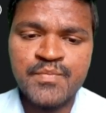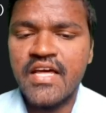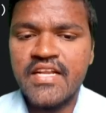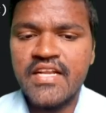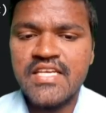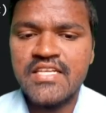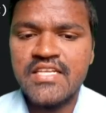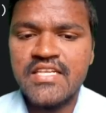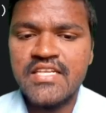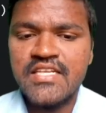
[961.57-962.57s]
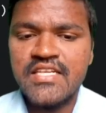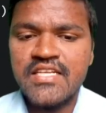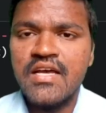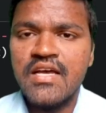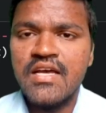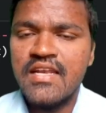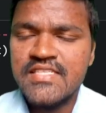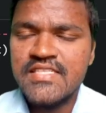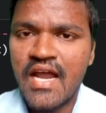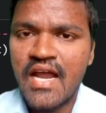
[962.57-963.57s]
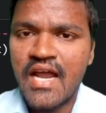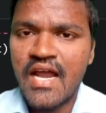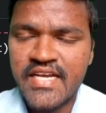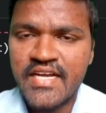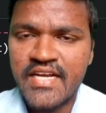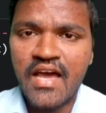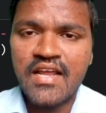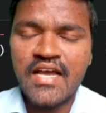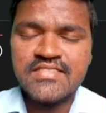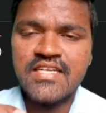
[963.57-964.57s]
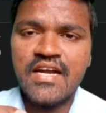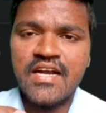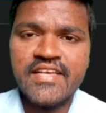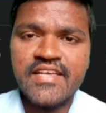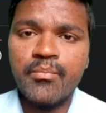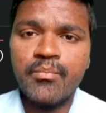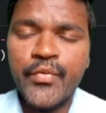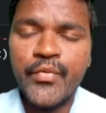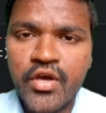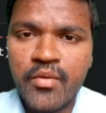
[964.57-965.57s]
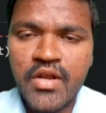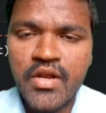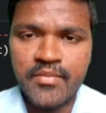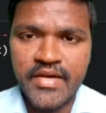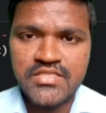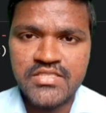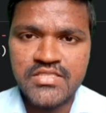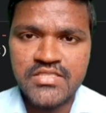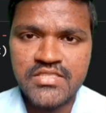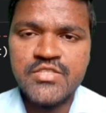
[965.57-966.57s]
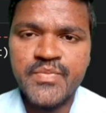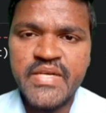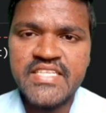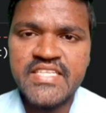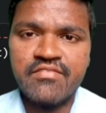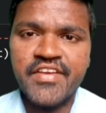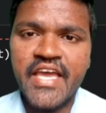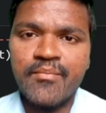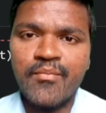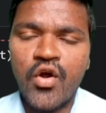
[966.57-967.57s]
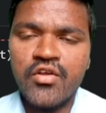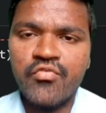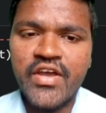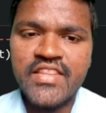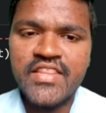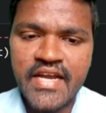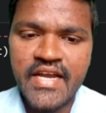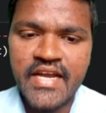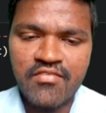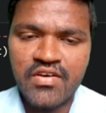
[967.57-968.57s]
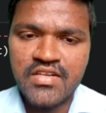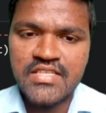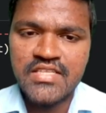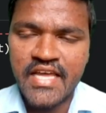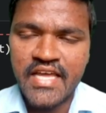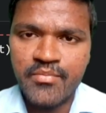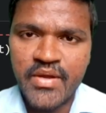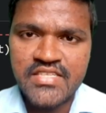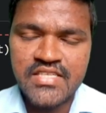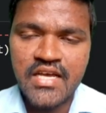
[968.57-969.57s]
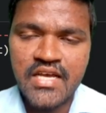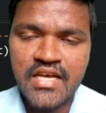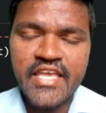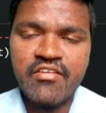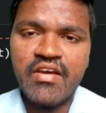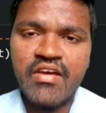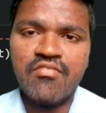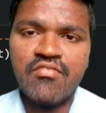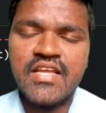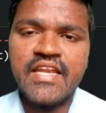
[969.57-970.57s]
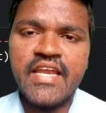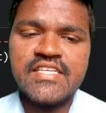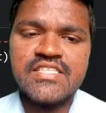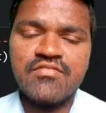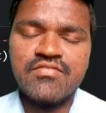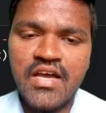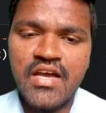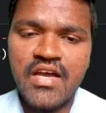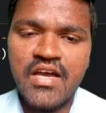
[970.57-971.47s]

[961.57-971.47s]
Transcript: The reason is because list and set are considered as mutable elements, which means we can modify the data for these elements even after creation of the